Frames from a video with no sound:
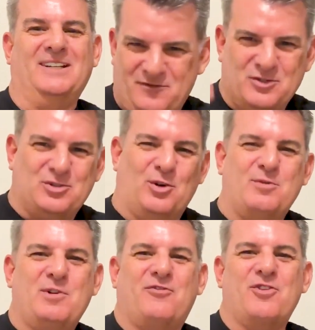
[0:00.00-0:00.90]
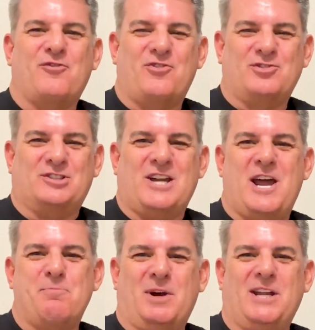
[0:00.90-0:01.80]
If you join me for the first
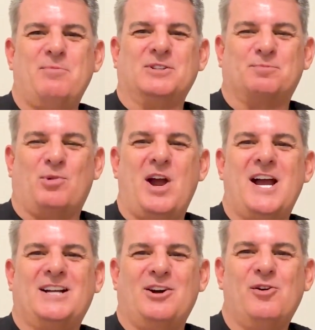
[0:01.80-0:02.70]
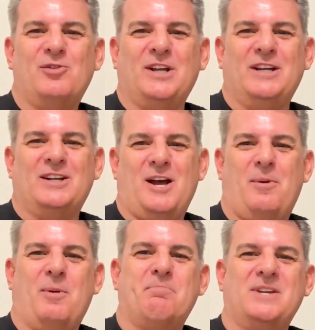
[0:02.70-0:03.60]
time, my name is Brad Hogan.
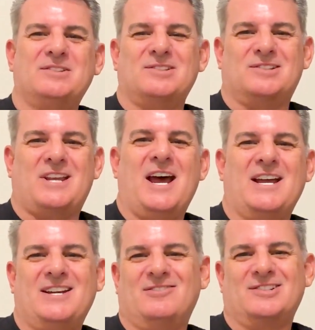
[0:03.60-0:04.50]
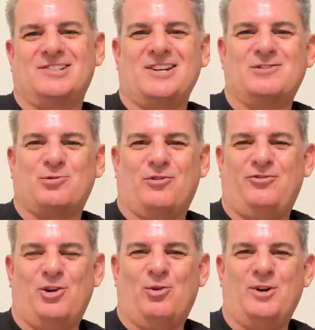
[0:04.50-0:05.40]
I'm a business guy here in Central
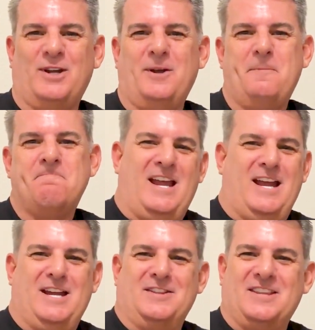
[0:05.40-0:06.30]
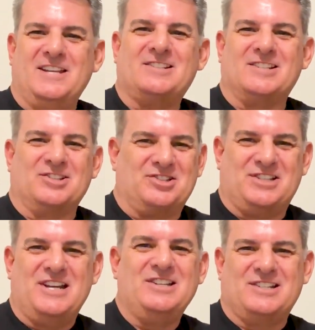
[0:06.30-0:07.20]
Florida, and this is
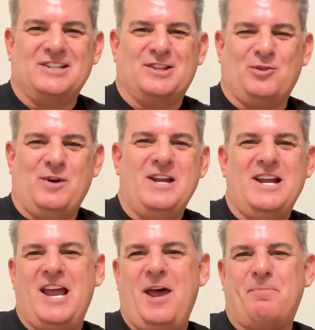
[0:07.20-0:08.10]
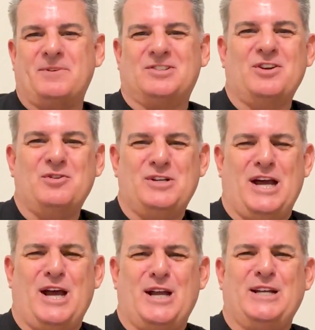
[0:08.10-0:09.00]
Season 3, Episode
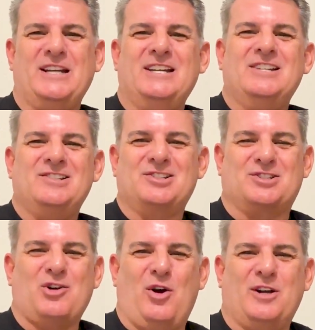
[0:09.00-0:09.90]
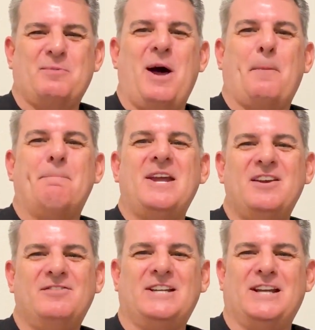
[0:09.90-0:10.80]
9, just talking about
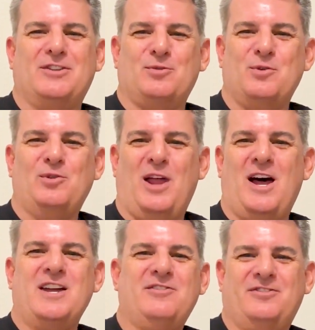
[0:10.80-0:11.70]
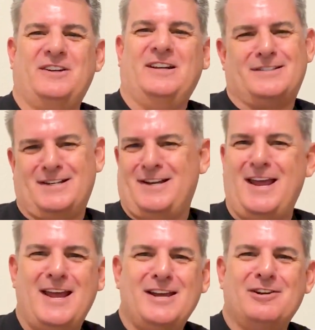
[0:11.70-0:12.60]
pivoting through life. And
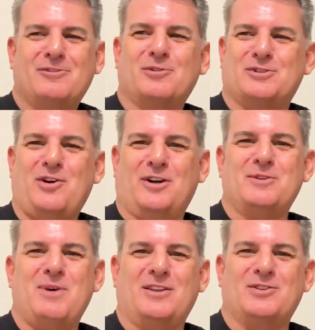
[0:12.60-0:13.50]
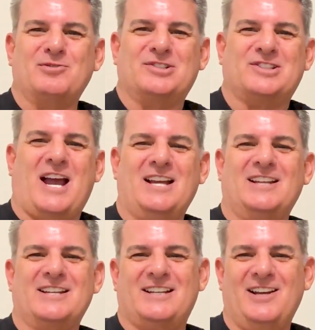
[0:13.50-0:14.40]
today, we're talking about those
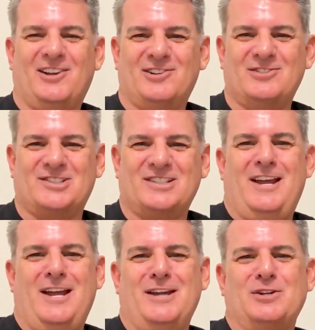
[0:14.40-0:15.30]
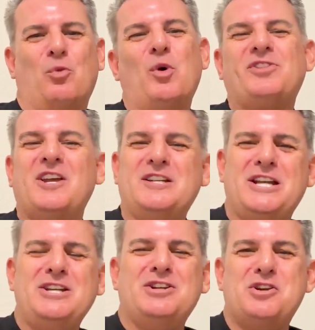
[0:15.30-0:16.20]
silent killers and what they
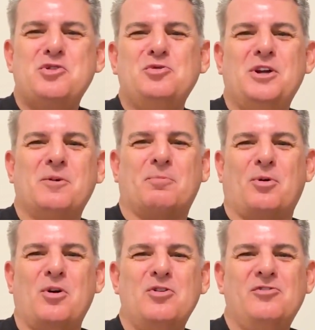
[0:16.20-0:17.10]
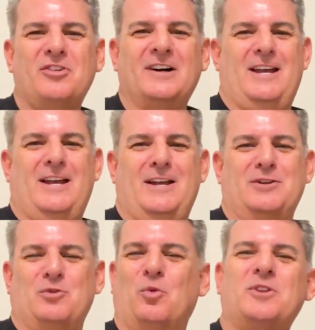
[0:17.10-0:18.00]
need to do to improve
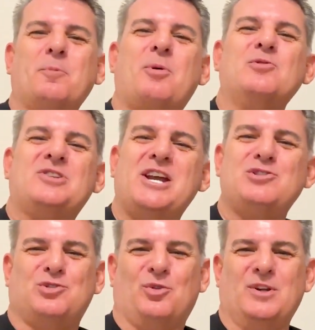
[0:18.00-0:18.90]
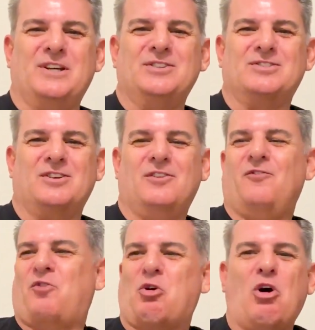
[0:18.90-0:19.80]
and what the potential is
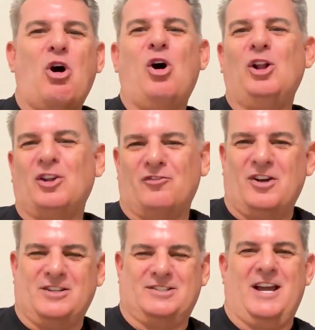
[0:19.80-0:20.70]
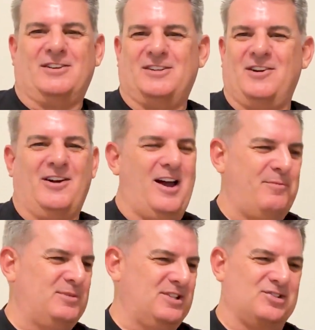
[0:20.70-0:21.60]
for all of us out there.
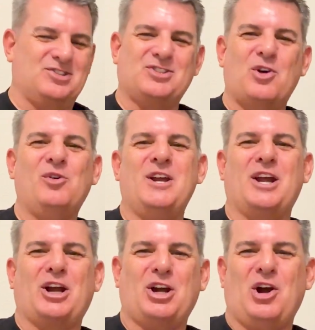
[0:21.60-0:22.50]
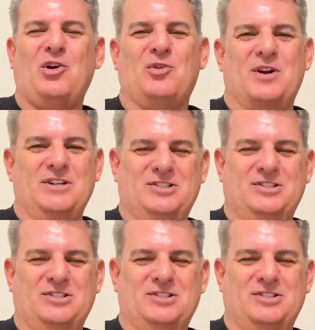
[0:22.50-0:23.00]
I'm just so encouraged.